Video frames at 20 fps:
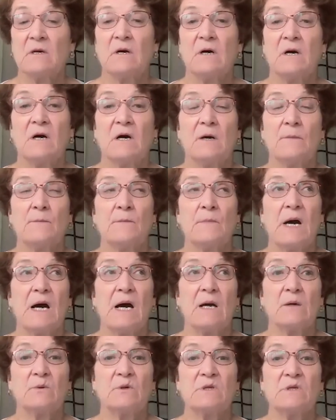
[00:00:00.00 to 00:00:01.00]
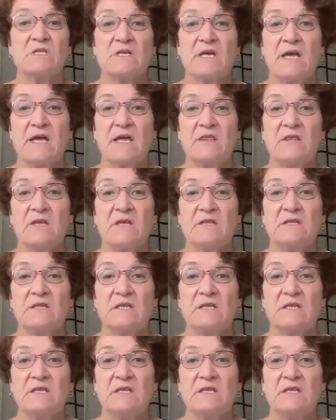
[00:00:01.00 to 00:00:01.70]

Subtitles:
I would say that